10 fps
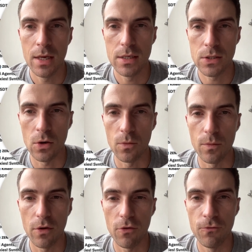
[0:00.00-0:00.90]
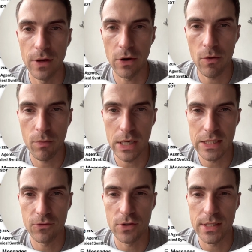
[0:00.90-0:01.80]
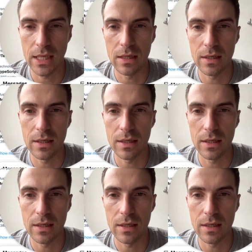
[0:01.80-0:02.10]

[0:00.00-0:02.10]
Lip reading: So very impressive, to say the